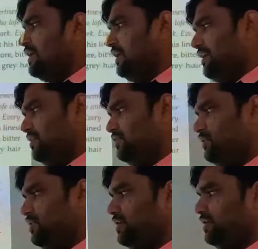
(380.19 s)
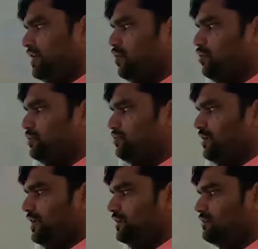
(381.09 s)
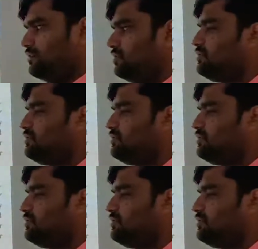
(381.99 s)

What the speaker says: "It shouldn't have creaked."